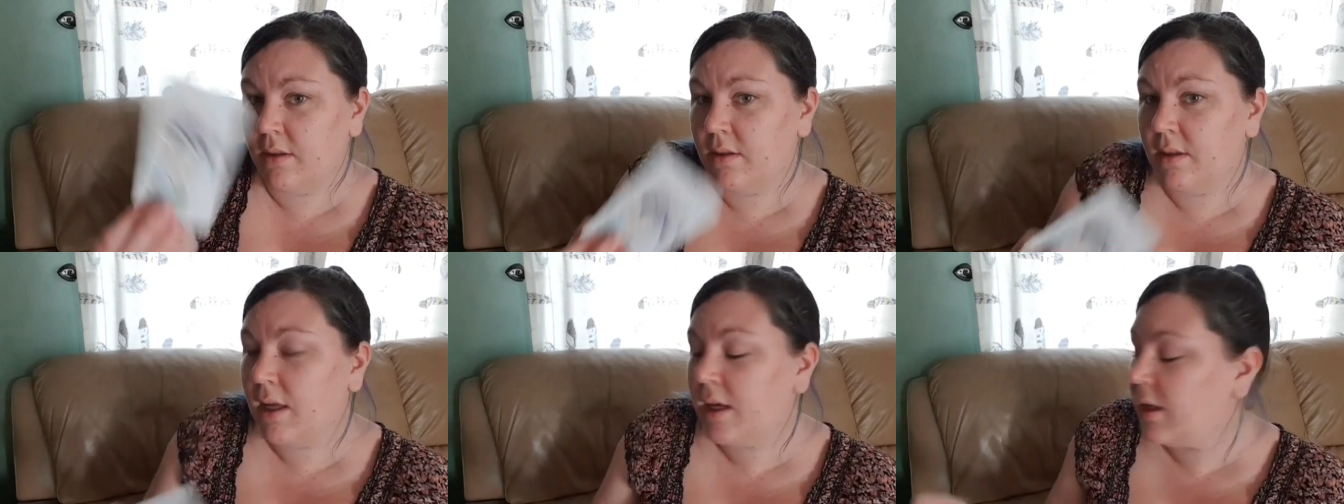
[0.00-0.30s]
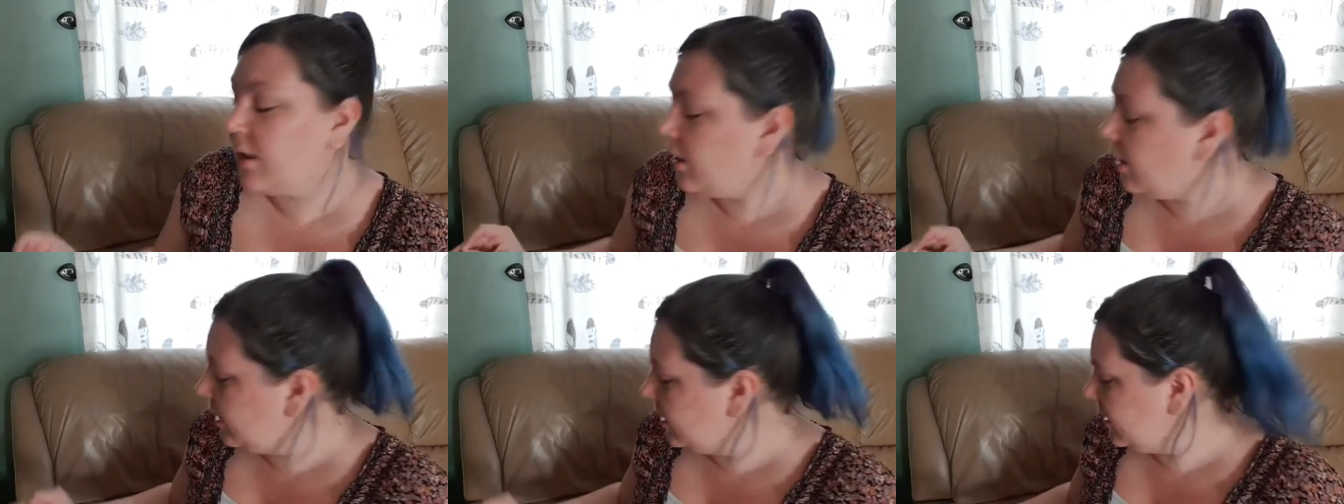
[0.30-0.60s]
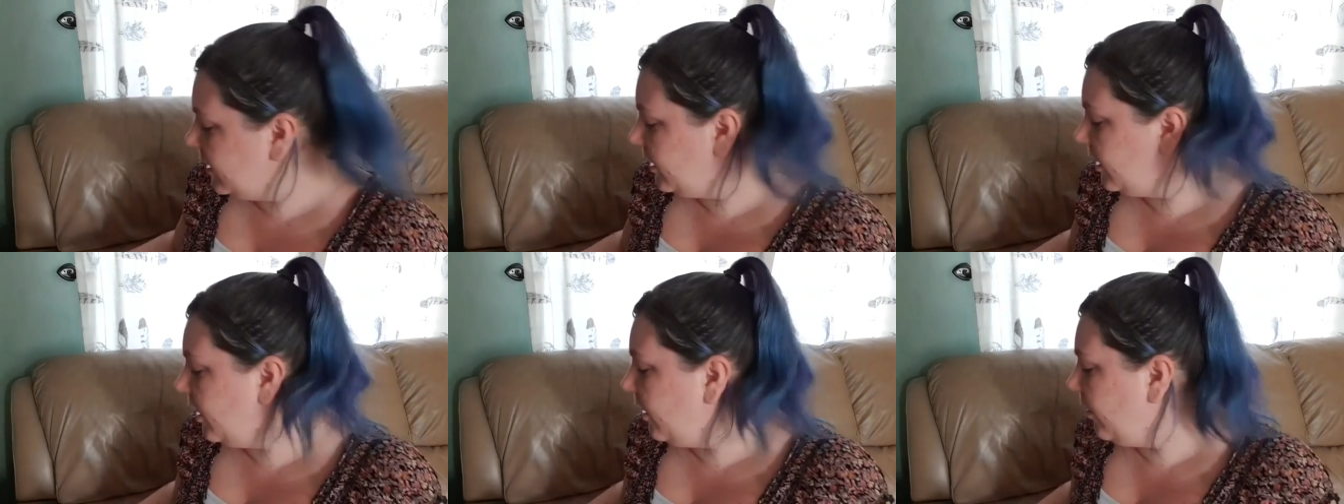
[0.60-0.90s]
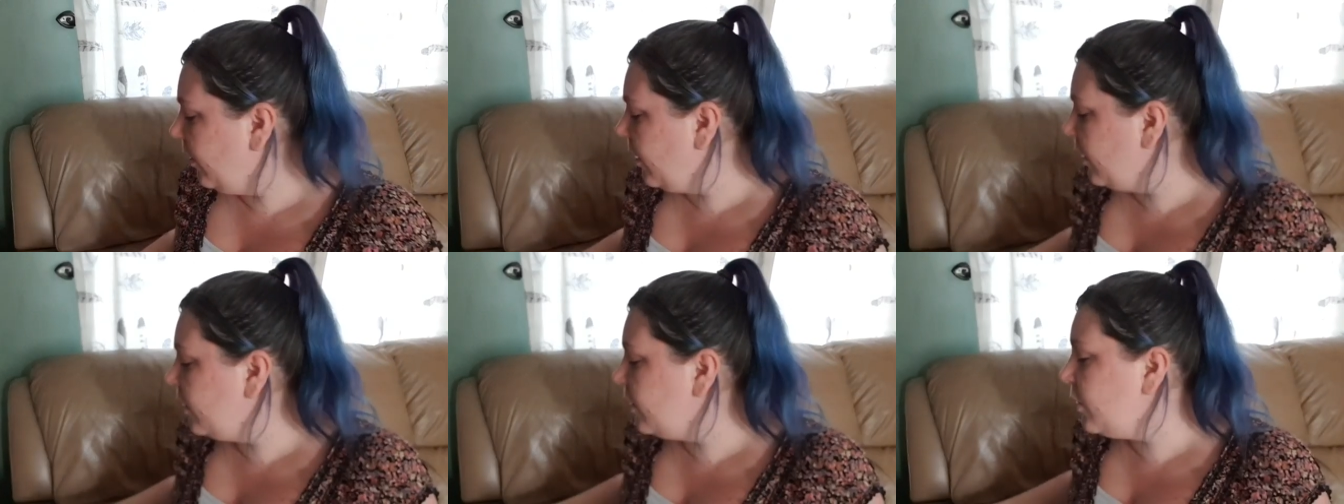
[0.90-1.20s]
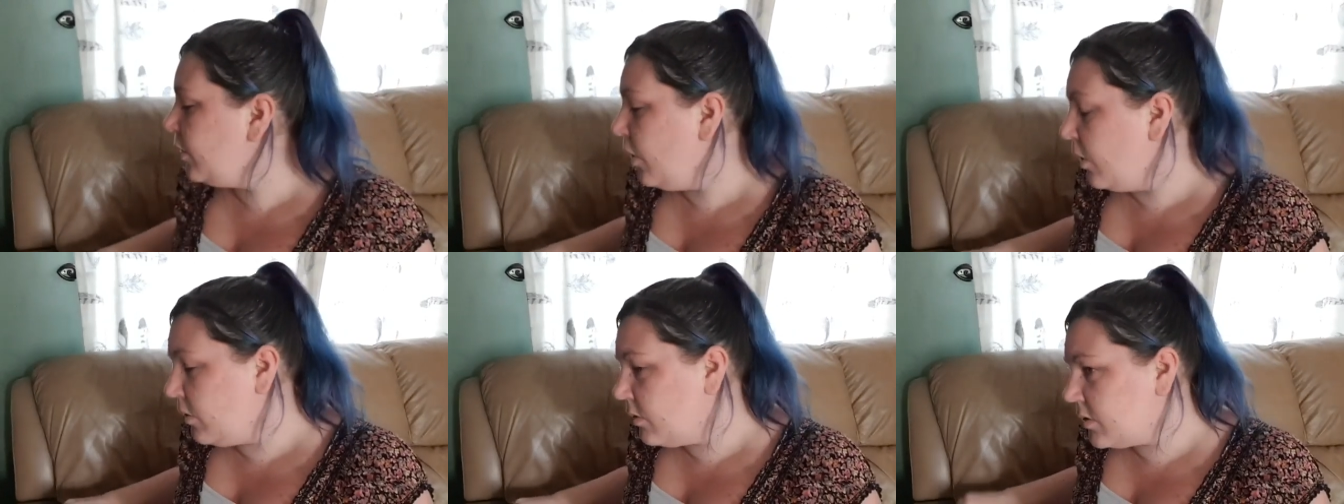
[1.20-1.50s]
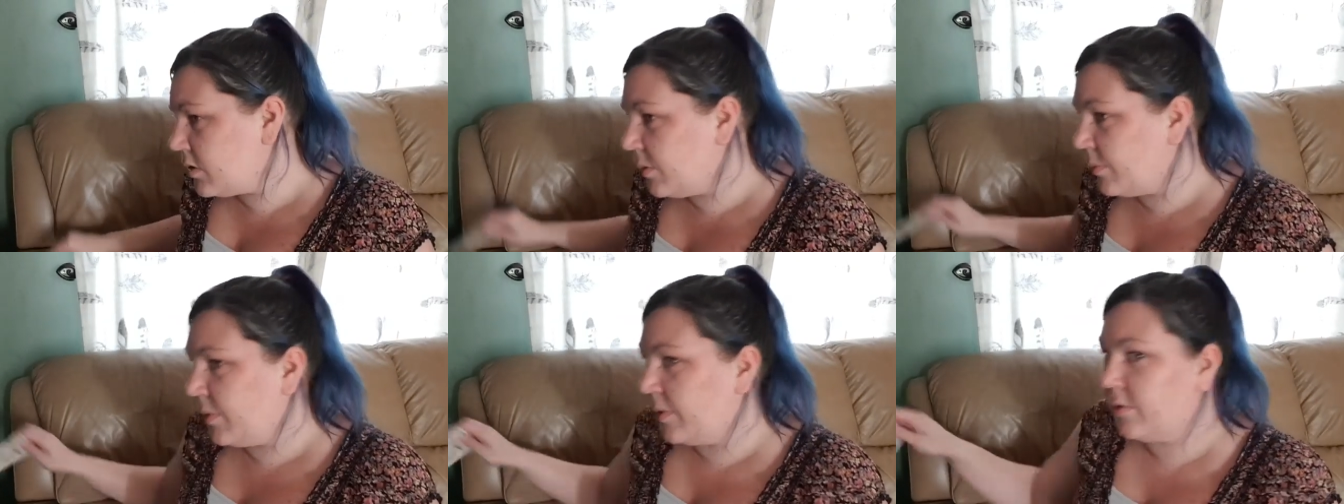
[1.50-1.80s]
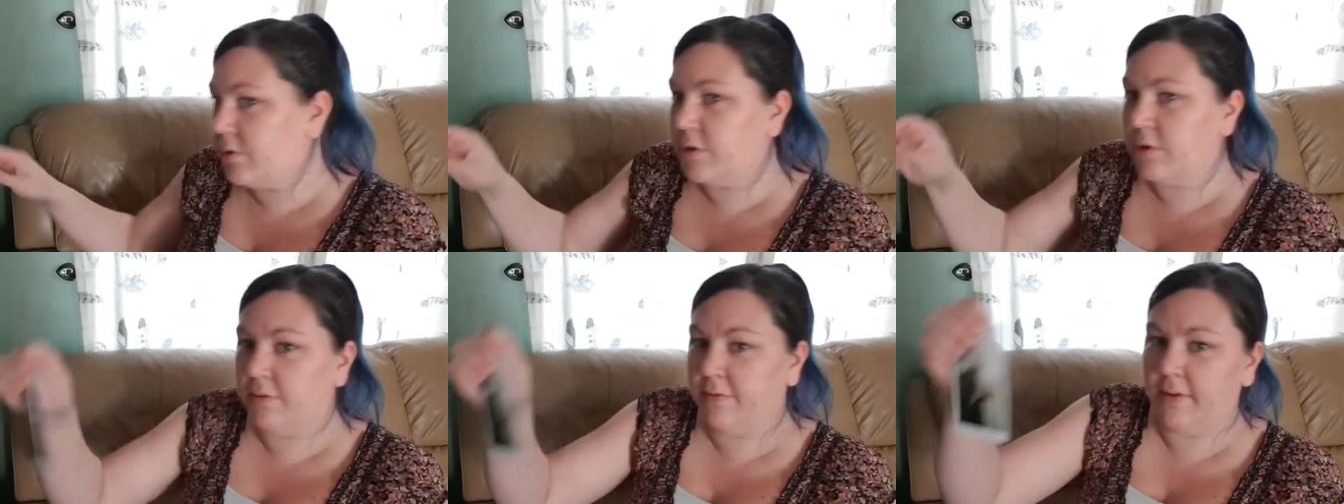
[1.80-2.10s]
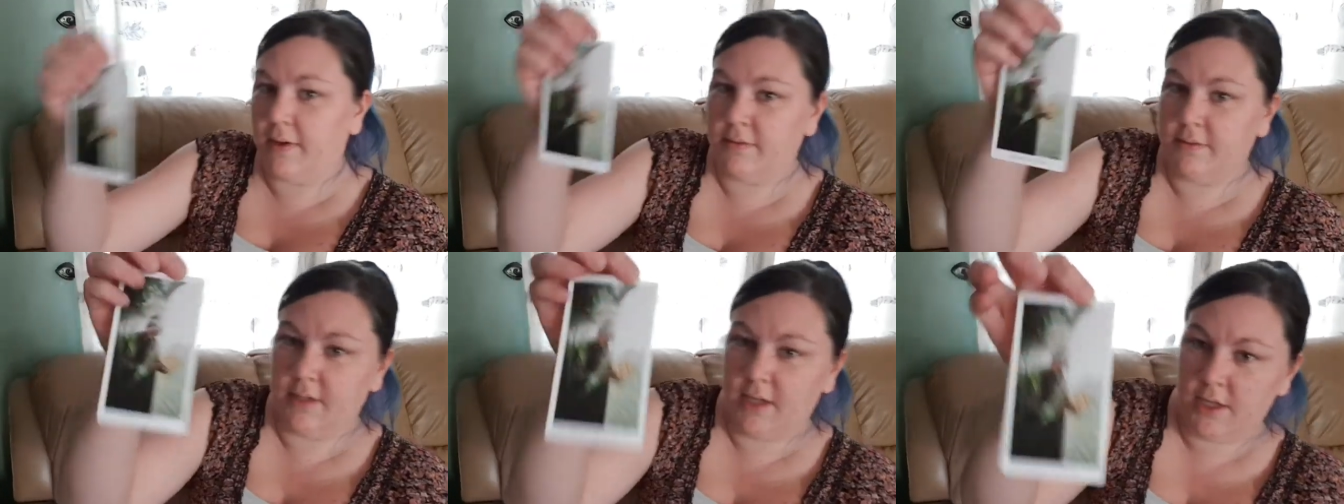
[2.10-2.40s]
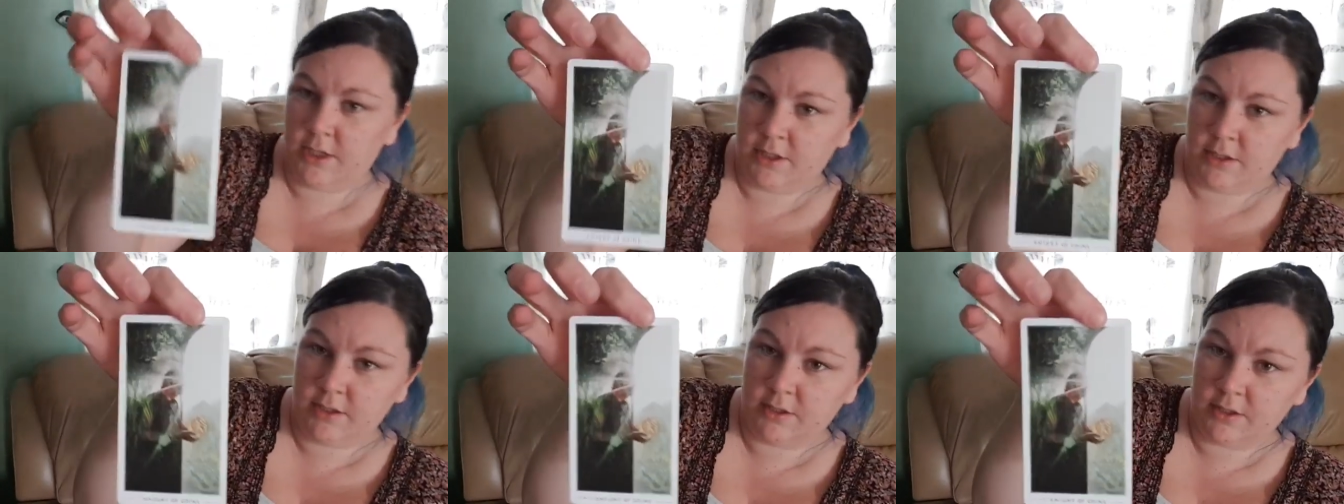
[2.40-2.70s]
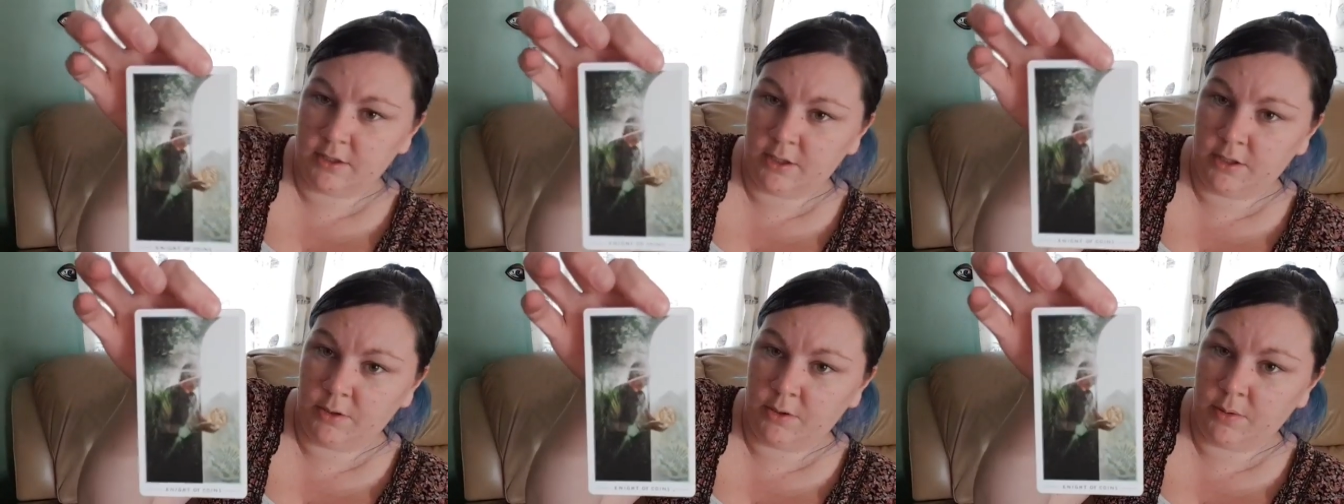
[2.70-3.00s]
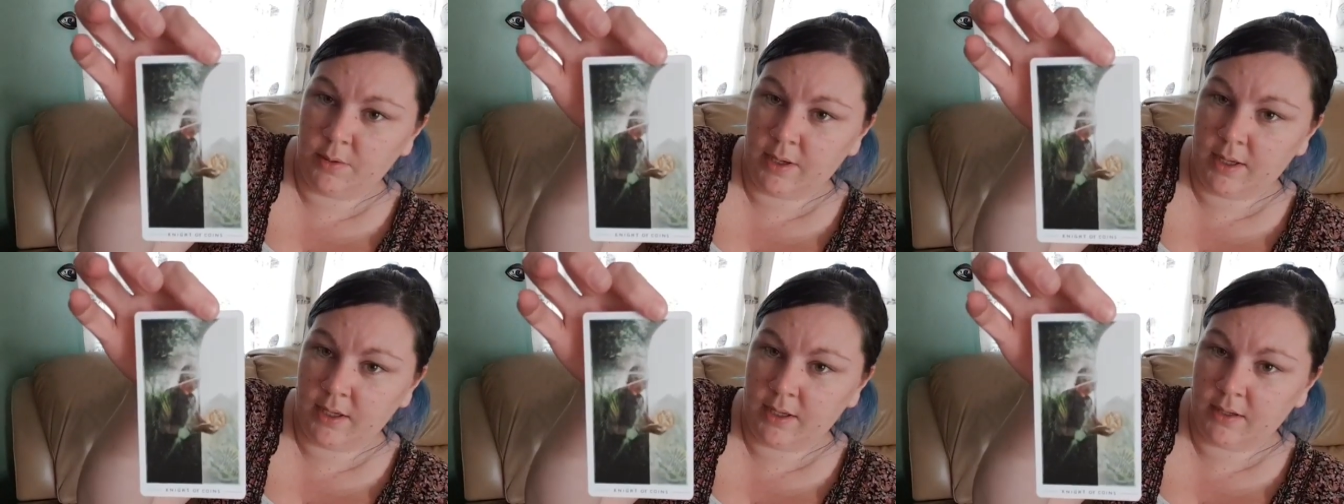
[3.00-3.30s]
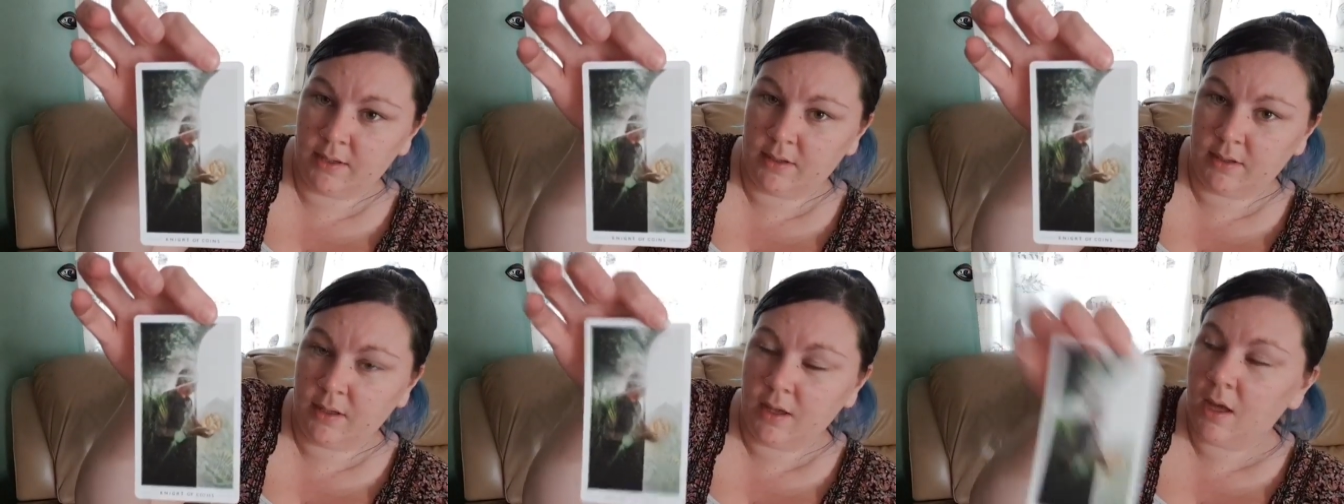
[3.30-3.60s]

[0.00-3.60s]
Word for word: They're guiding you not to build your foundations too quick.